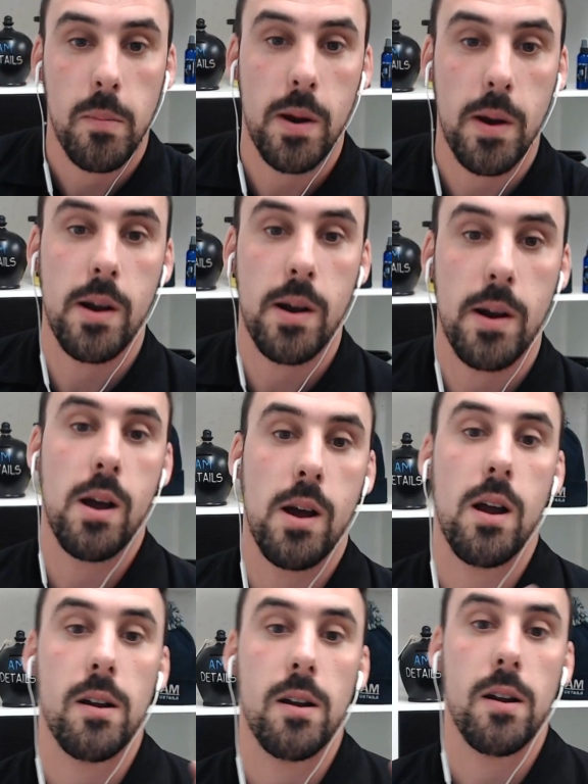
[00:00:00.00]

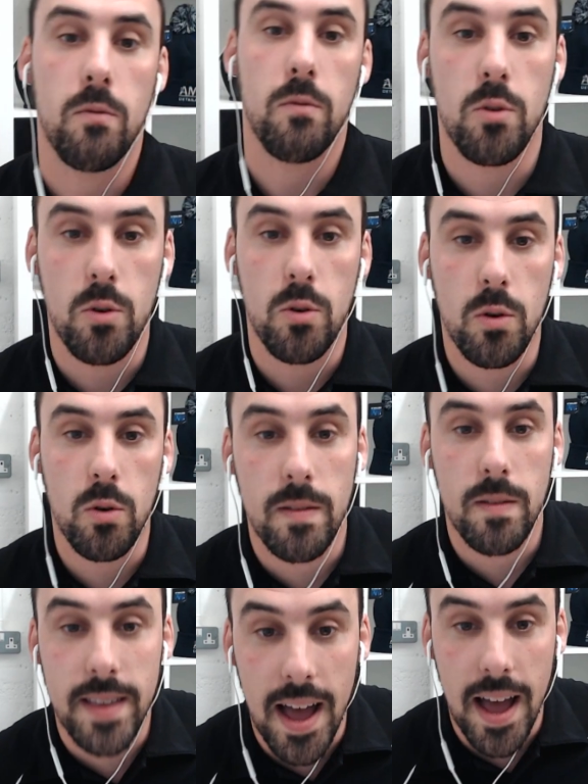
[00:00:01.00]
Bernard, Ro,
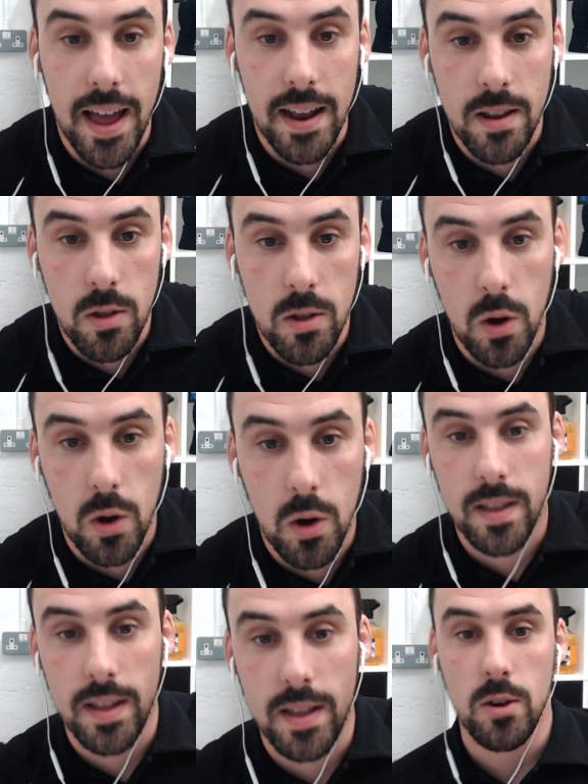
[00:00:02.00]
Dan,
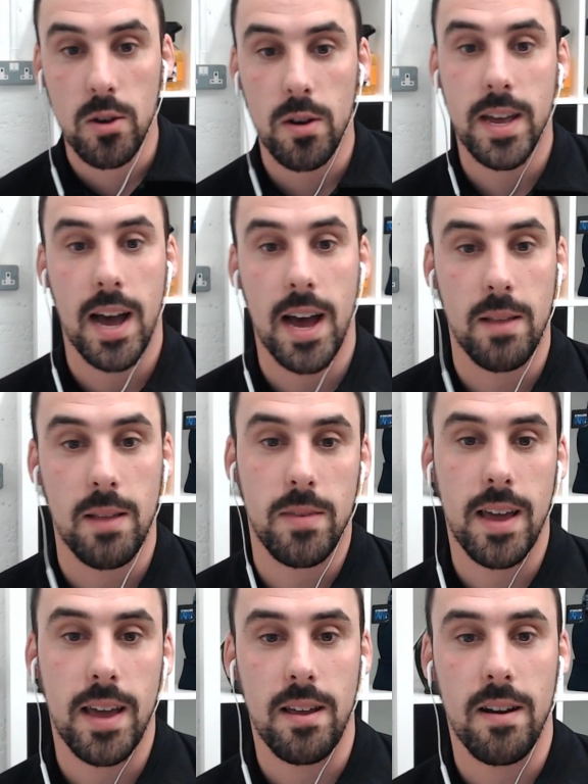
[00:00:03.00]
John Dillinger, Callum
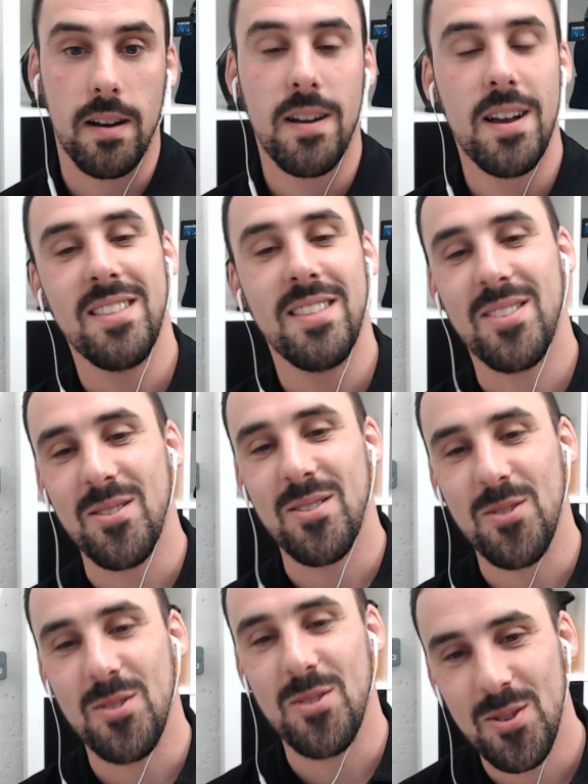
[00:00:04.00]
Taylor.
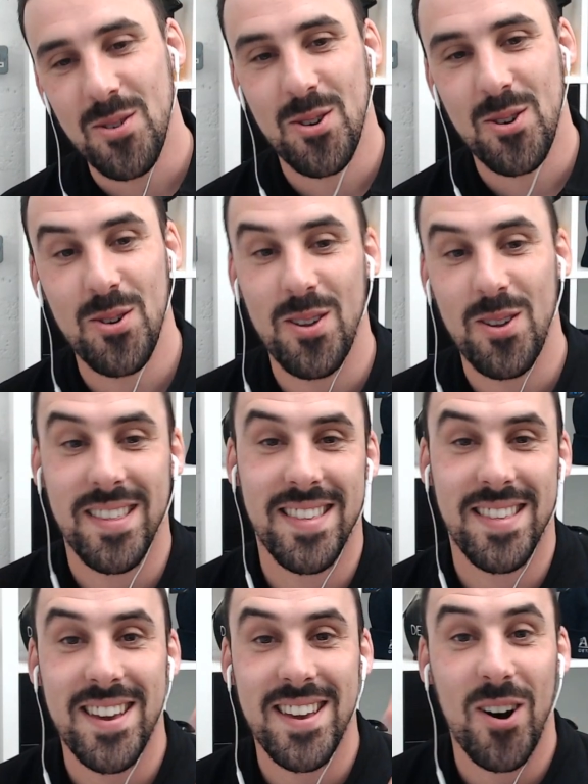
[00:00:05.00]
So cool to
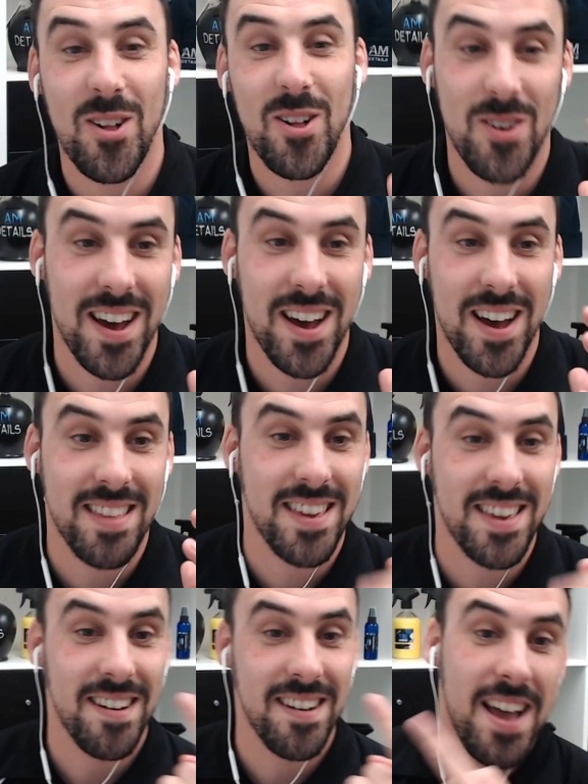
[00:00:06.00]
see all you guys
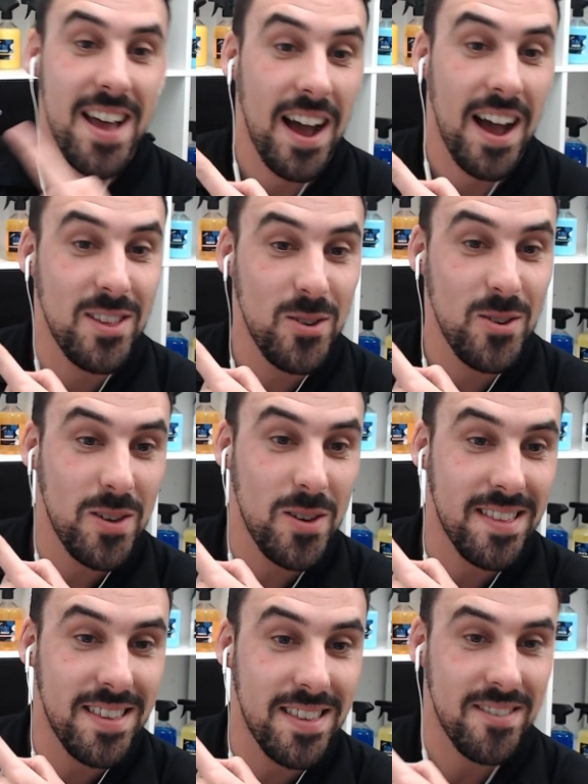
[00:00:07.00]
here, and you
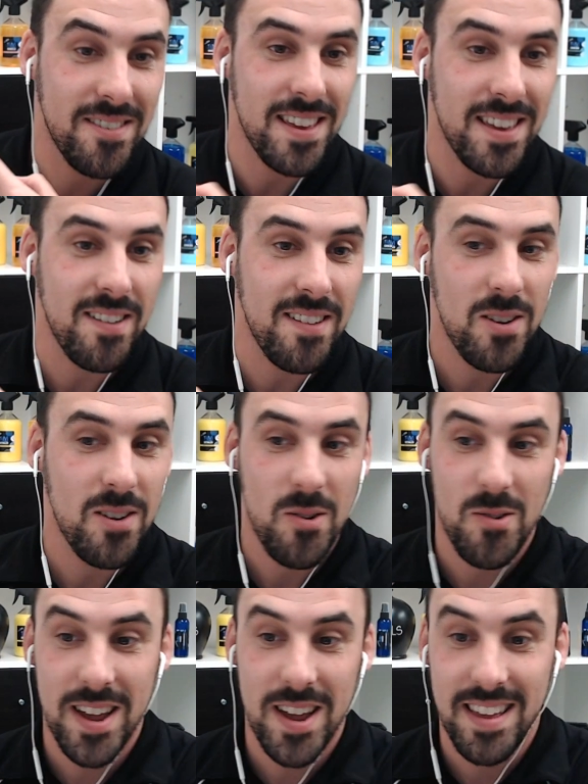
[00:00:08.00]
can see yourselves
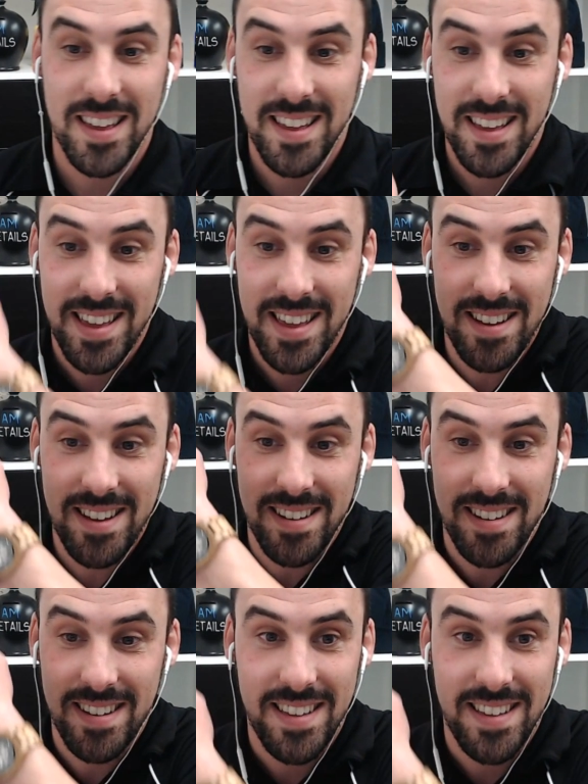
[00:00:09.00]
right
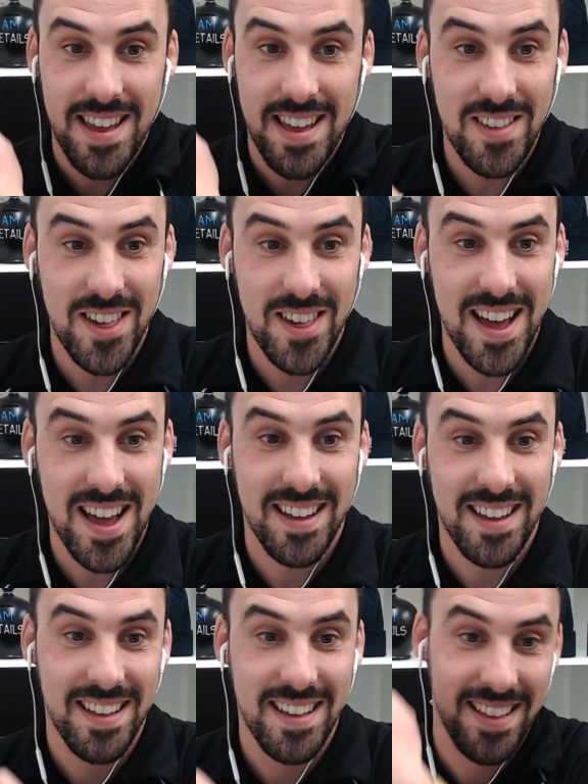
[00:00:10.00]
here in the chat.